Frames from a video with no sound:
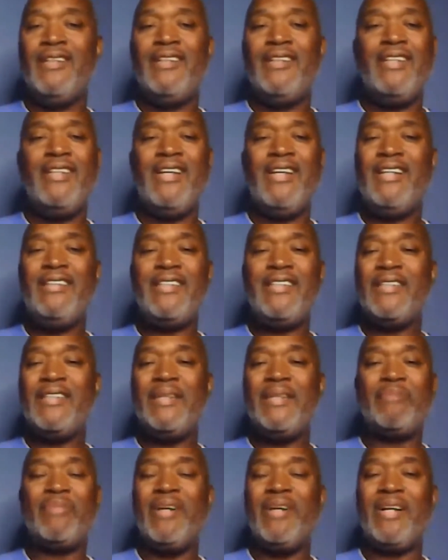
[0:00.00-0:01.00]
There ain't nothing
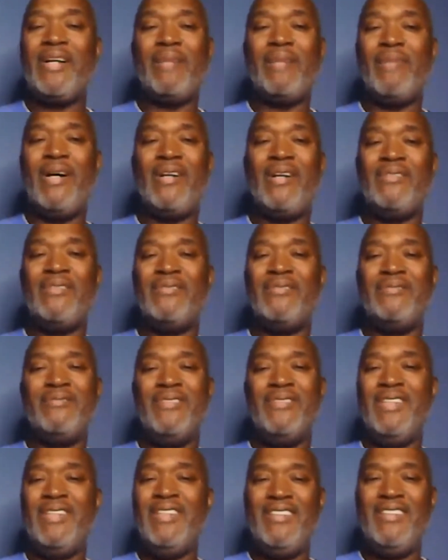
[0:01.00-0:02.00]
to brag about.
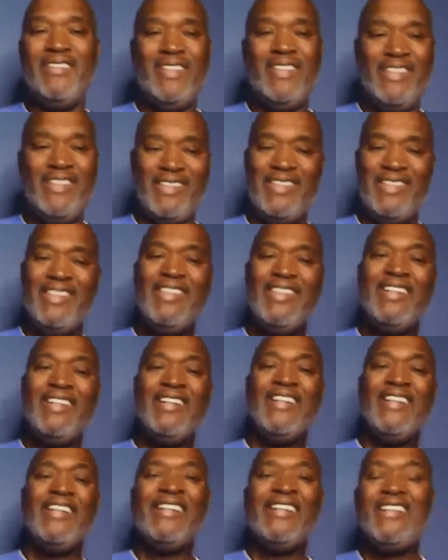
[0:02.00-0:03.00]

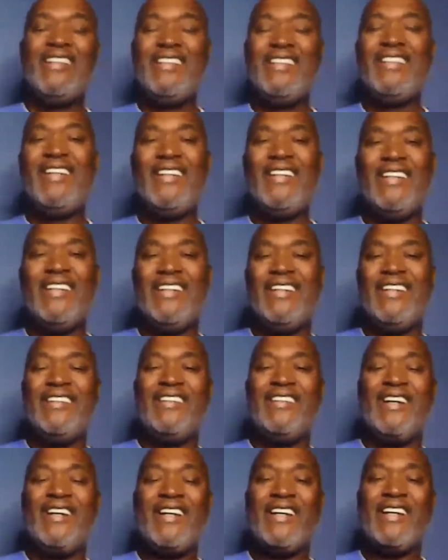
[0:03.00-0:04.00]
you
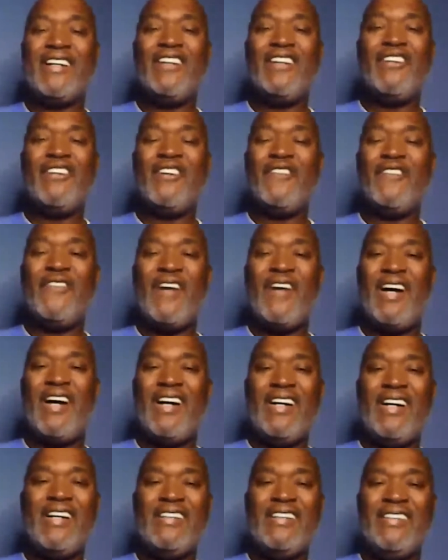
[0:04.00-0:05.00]
know they
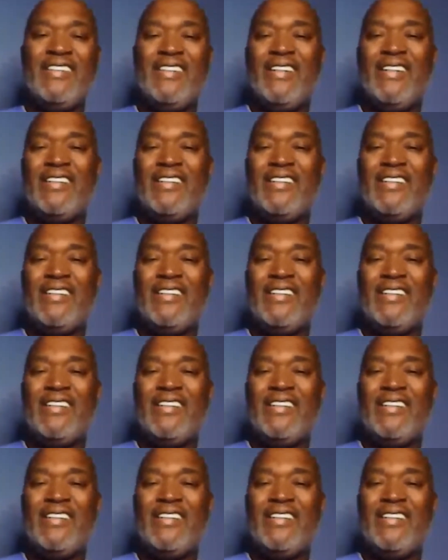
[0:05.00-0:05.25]
glorify